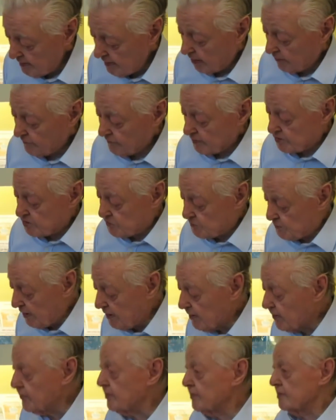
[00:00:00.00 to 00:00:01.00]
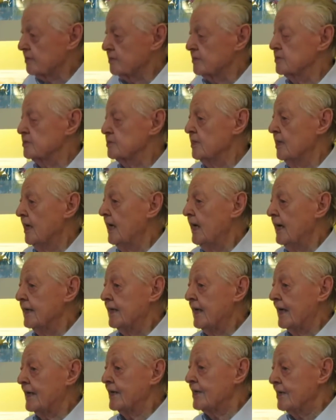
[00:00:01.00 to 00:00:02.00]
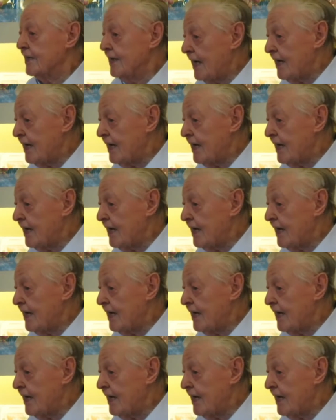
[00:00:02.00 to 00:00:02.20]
of experience can